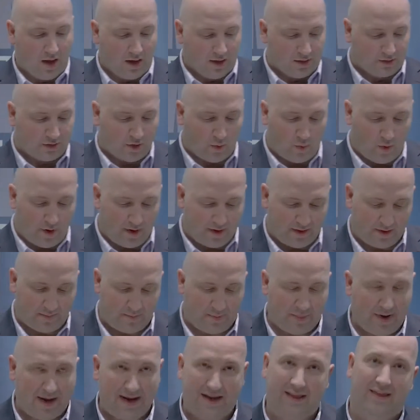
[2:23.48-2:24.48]
So one of the
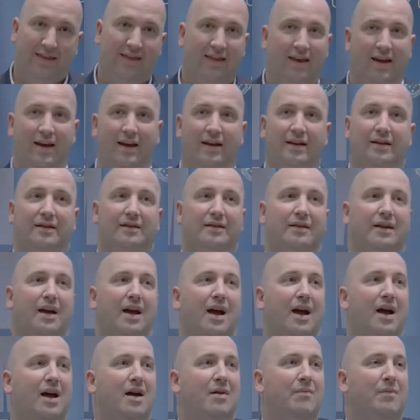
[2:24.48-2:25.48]
big things
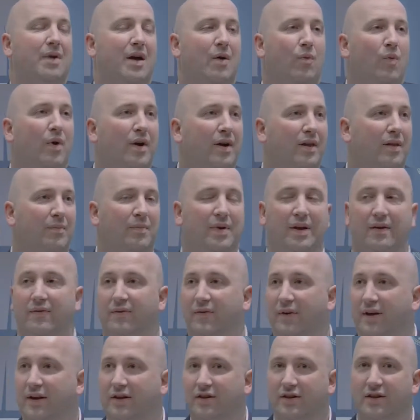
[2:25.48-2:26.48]
and one of the big
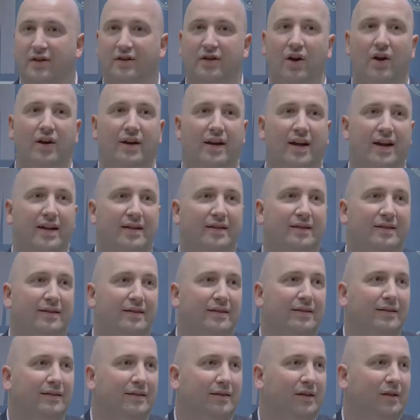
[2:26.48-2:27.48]
features, I
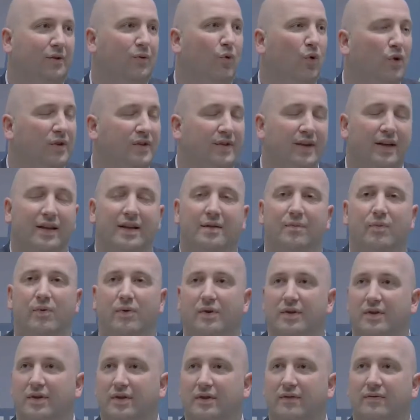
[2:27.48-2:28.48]
guess, or selling
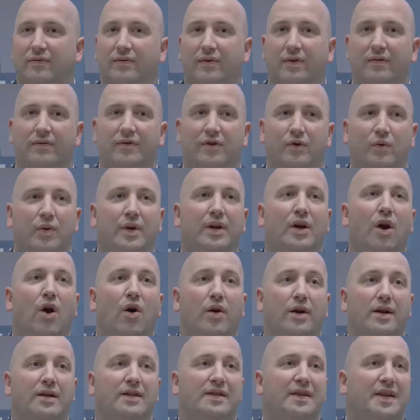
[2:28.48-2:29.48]
points of doing
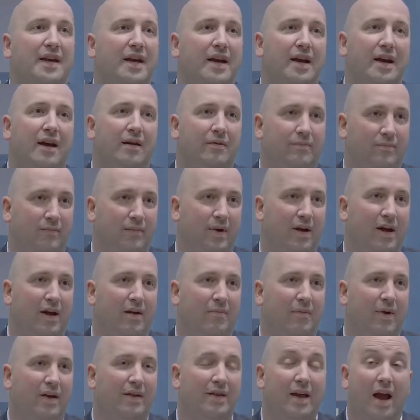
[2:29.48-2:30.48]
honours here
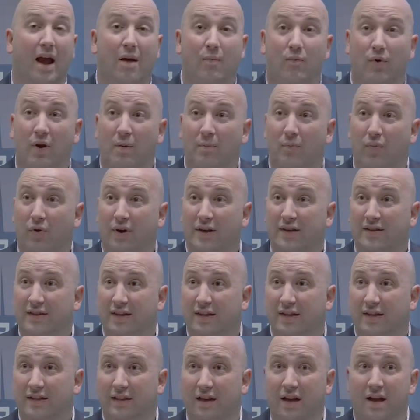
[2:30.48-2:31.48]
at the AMREP
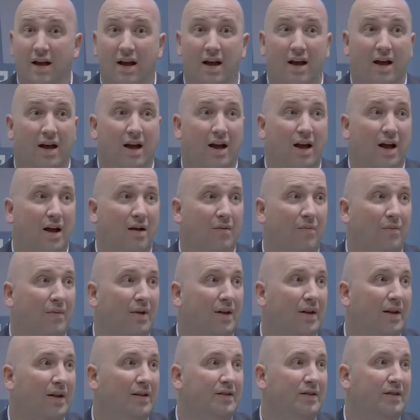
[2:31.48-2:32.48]
precinct
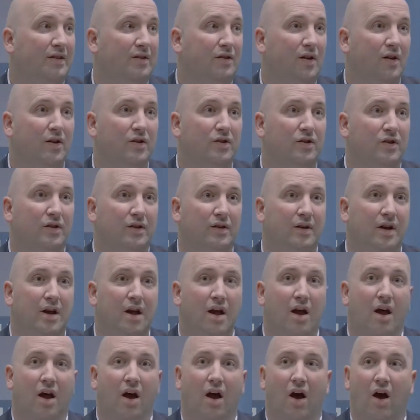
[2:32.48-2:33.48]
is this notion
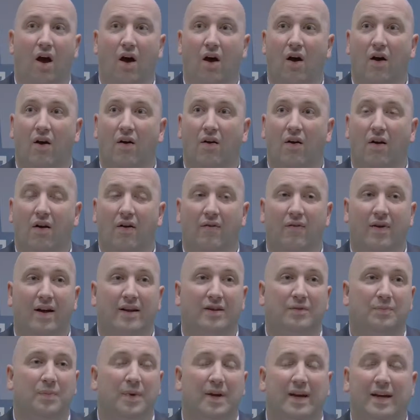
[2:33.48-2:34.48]
of
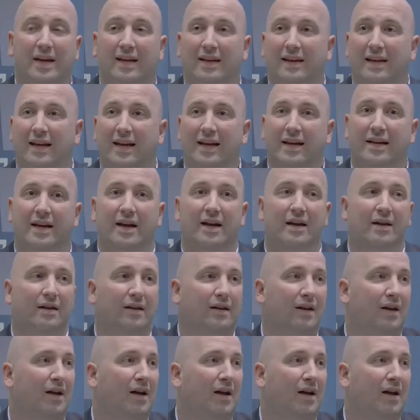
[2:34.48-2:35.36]
us being a leader